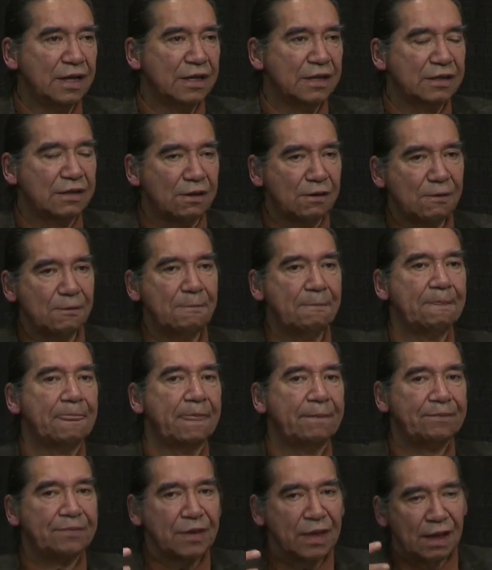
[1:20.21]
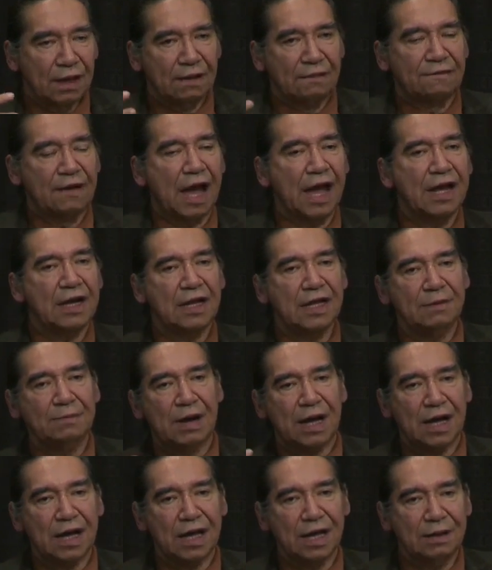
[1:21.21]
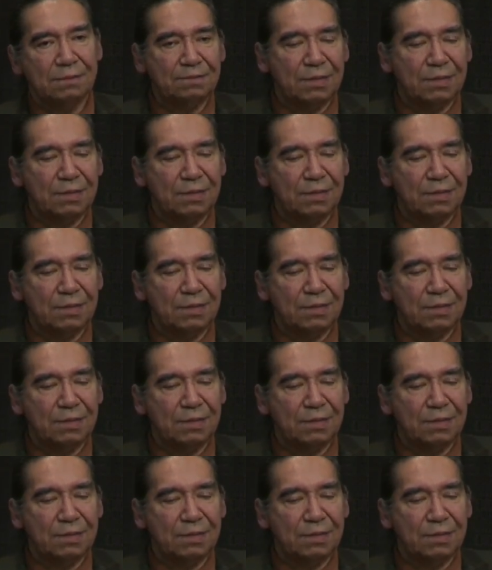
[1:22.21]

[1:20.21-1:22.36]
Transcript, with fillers: So finally, by,